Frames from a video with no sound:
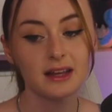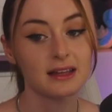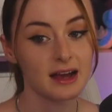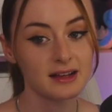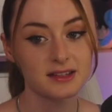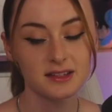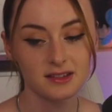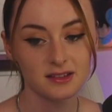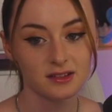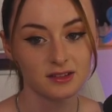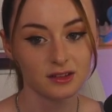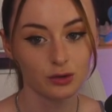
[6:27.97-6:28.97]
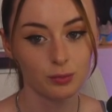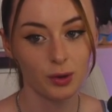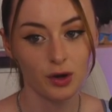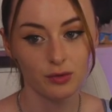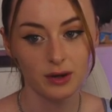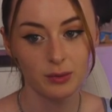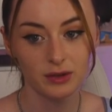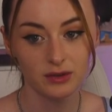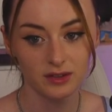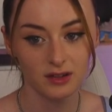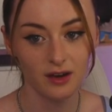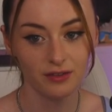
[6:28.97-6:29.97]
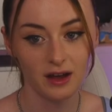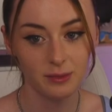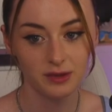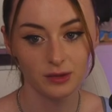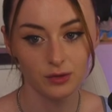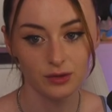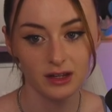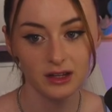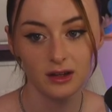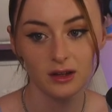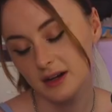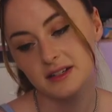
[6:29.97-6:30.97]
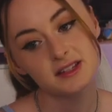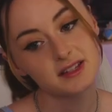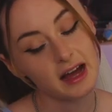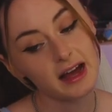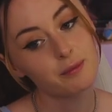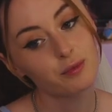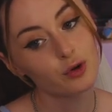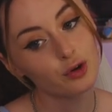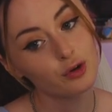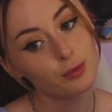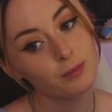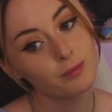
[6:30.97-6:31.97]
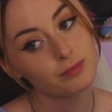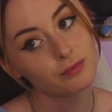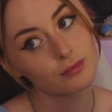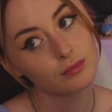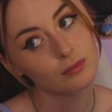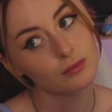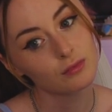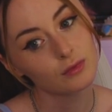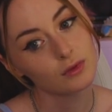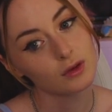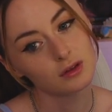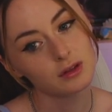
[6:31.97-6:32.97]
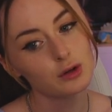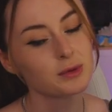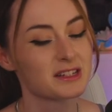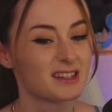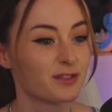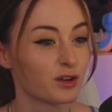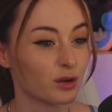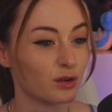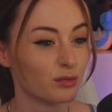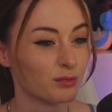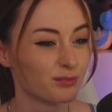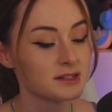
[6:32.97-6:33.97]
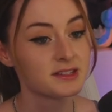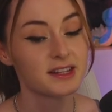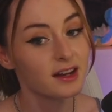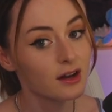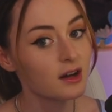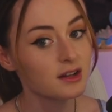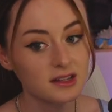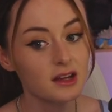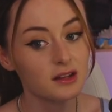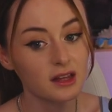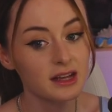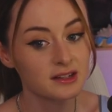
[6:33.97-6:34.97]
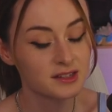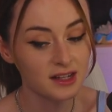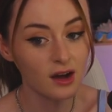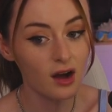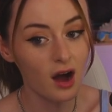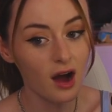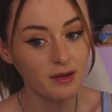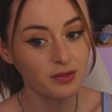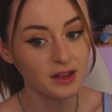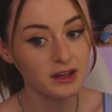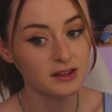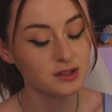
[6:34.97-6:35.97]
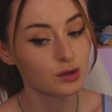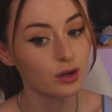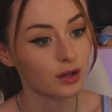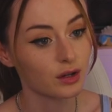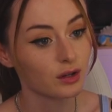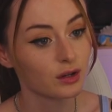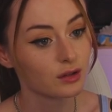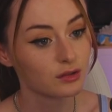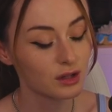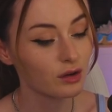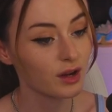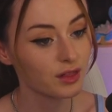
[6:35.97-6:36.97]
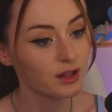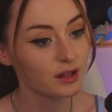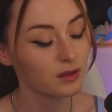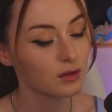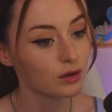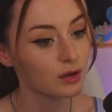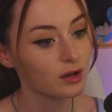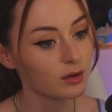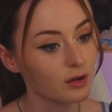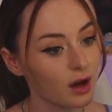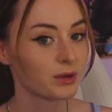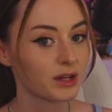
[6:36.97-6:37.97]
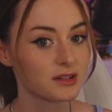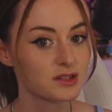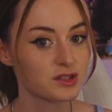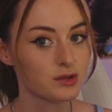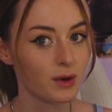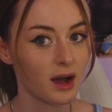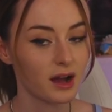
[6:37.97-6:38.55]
yes, the little pottery wheel stuff, absolutely. Escape room, a little bit difficult. Dinner, yeah, like dinner I think is good. Dinner I think is good because you